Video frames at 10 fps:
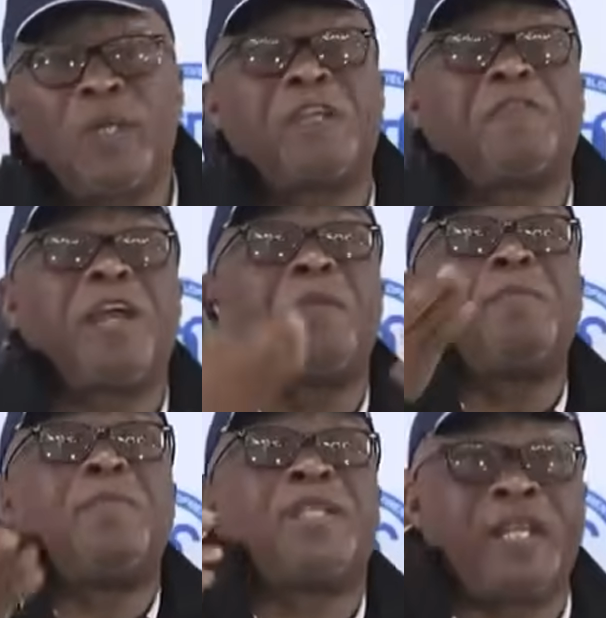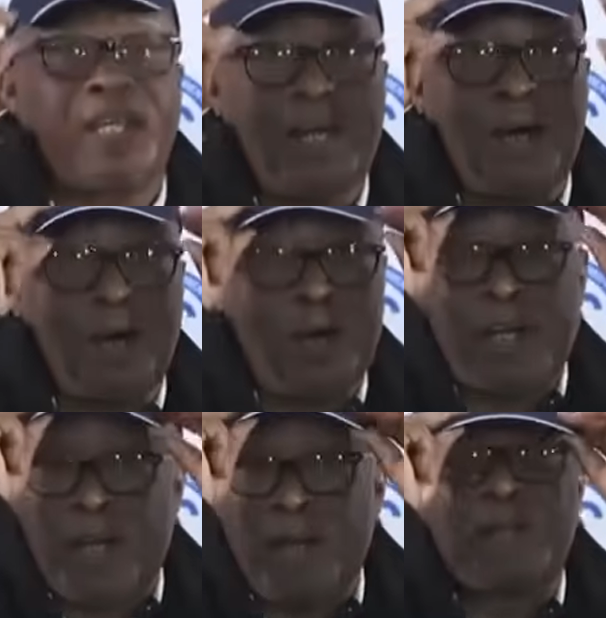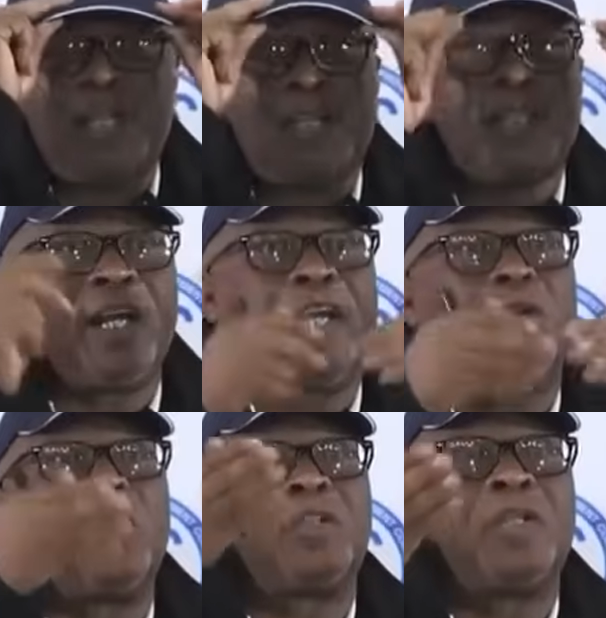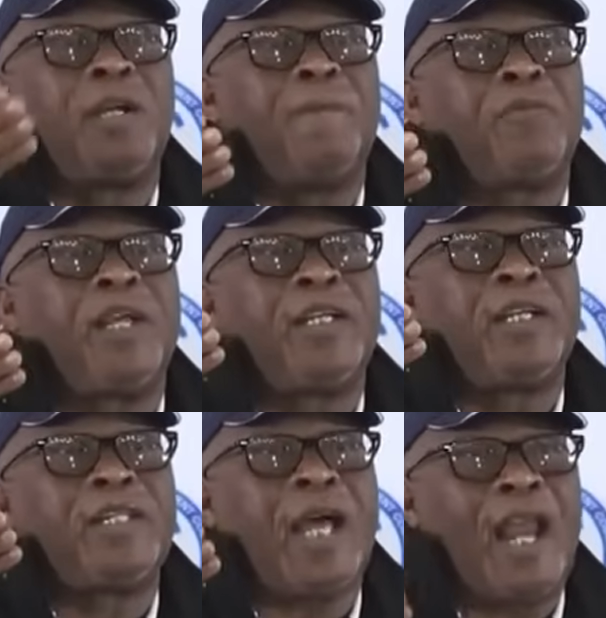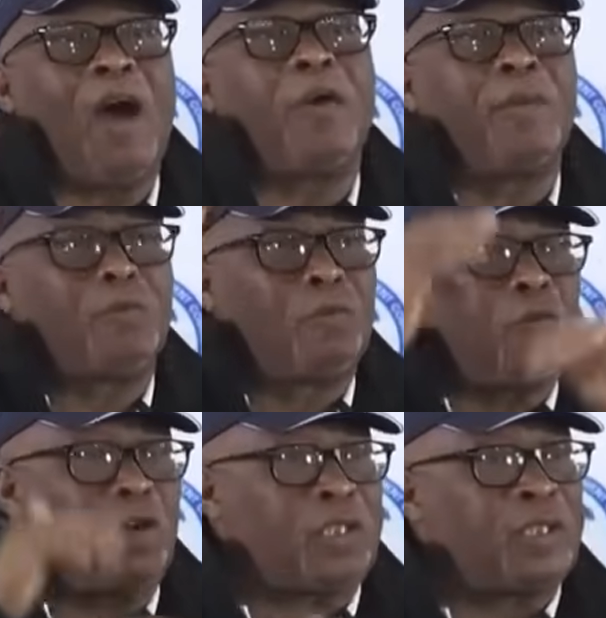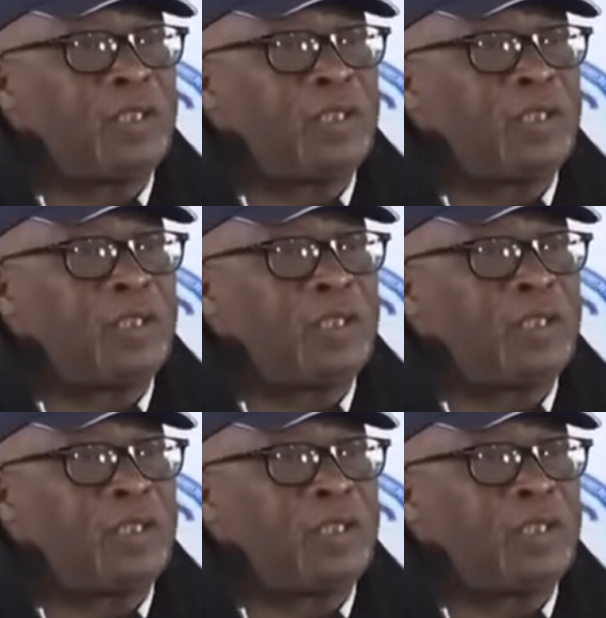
What if he had been beaten there, or he claims that they didn't allow him to vote?